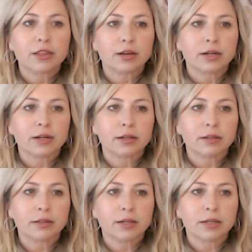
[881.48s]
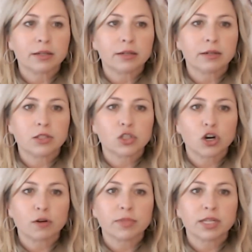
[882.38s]
the
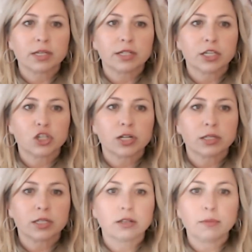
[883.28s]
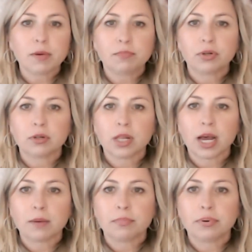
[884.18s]
terms and conditions. So let me pull
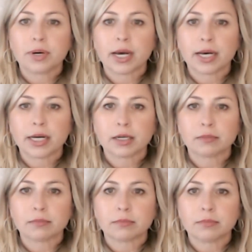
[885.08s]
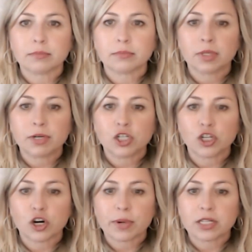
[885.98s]
up, let me
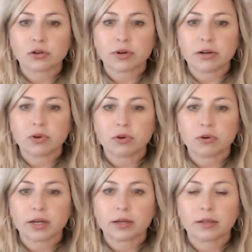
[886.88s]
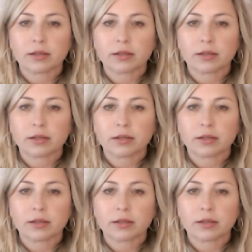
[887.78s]
share my screen real quick.